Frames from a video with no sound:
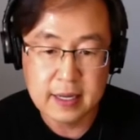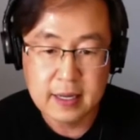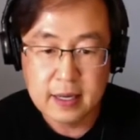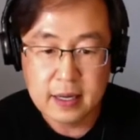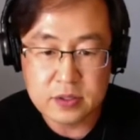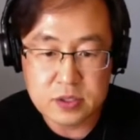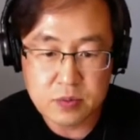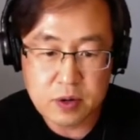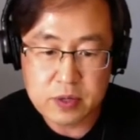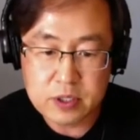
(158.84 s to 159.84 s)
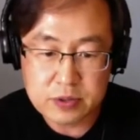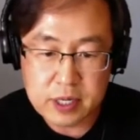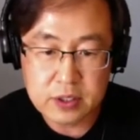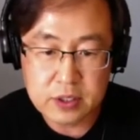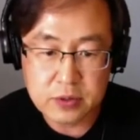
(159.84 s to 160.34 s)
And so what we're trying to
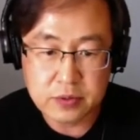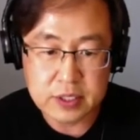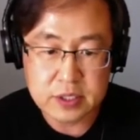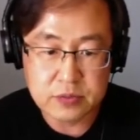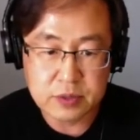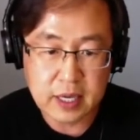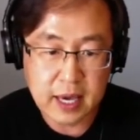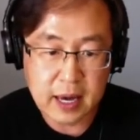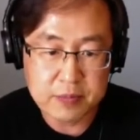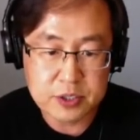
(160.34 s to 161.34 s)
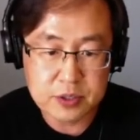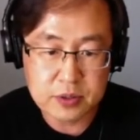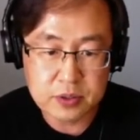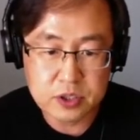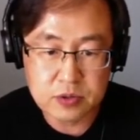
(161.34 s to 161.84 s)
do is we capture the
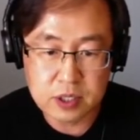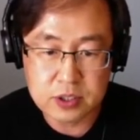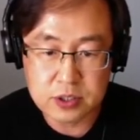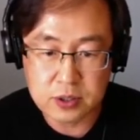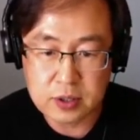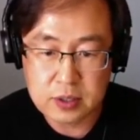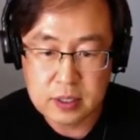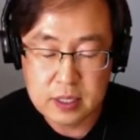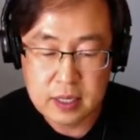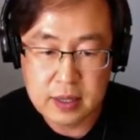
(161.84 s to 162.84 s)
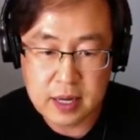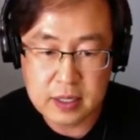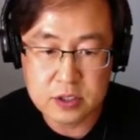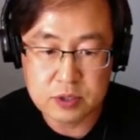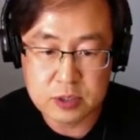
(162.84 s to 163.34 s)
structure that is
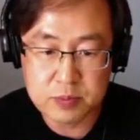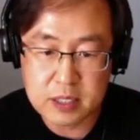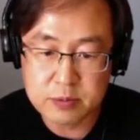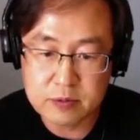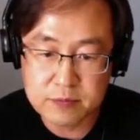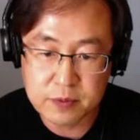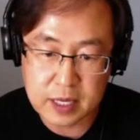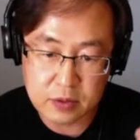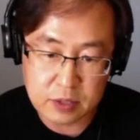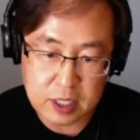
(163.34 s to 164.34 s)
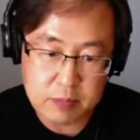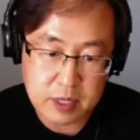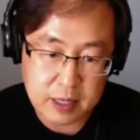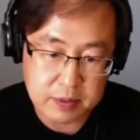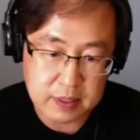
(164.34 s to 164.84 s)
responsible for that unique
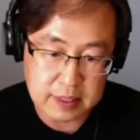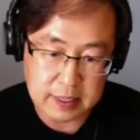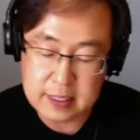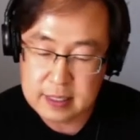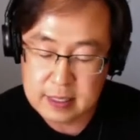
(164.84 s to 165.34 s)
property,